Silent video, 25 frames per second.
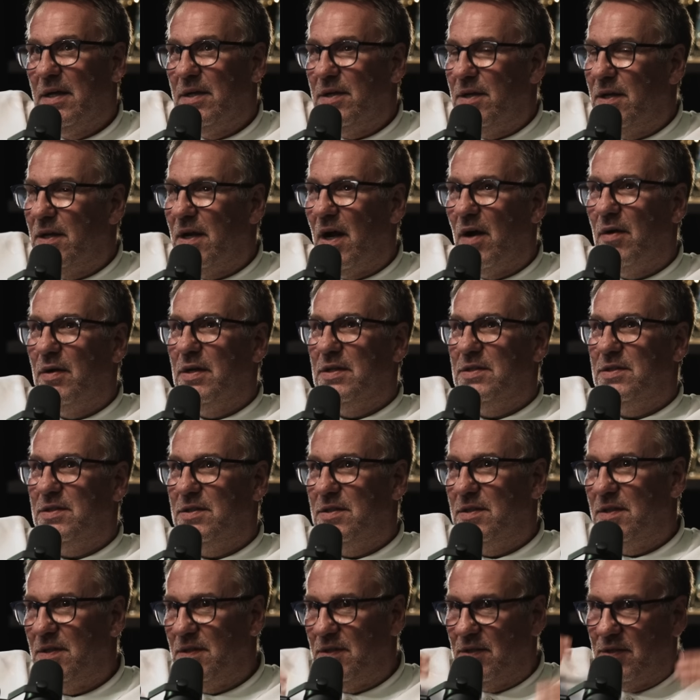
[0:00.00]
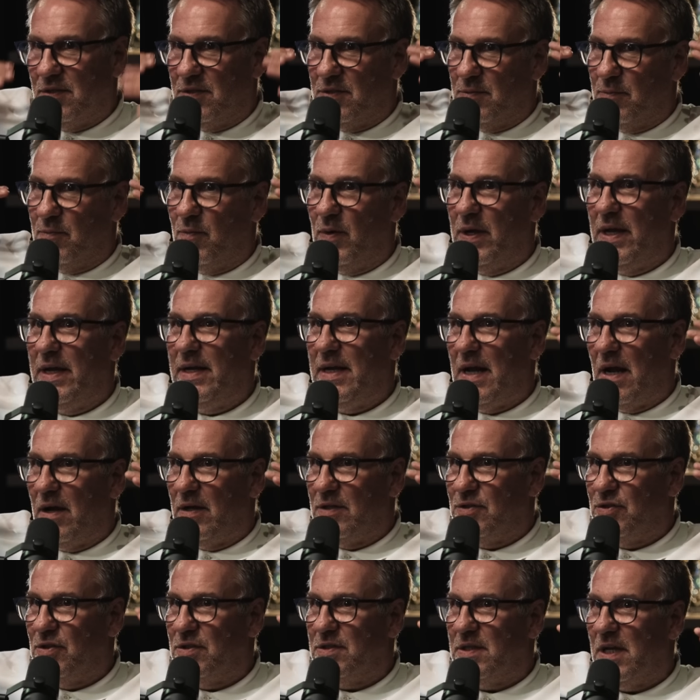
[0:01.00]
You know, it's it's weird how
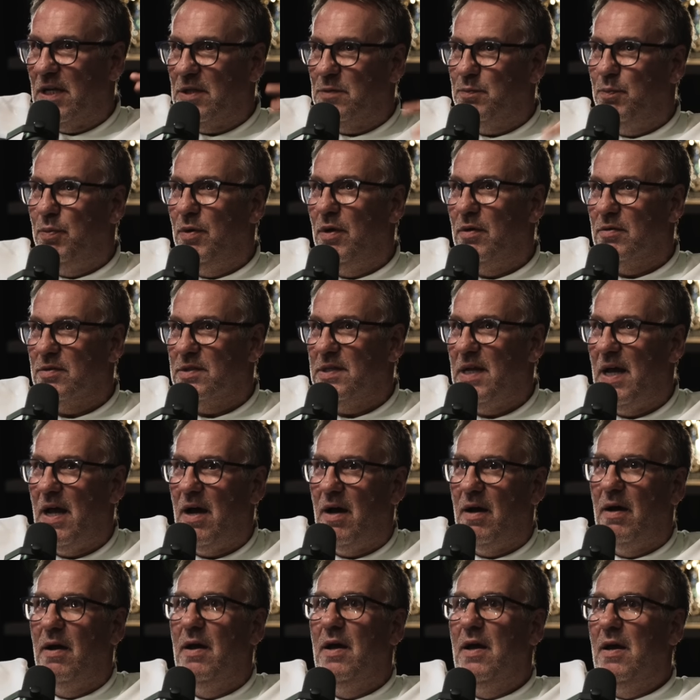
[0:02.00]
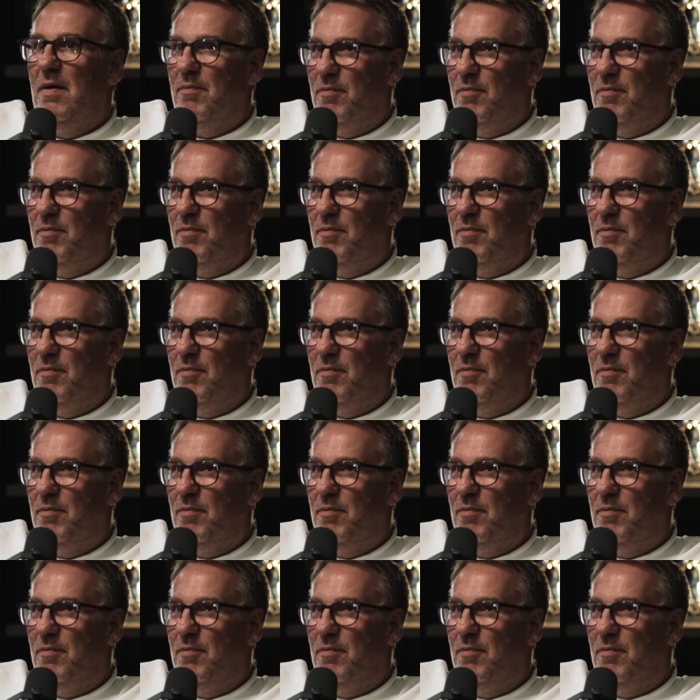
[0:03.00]
it just gets blocked out.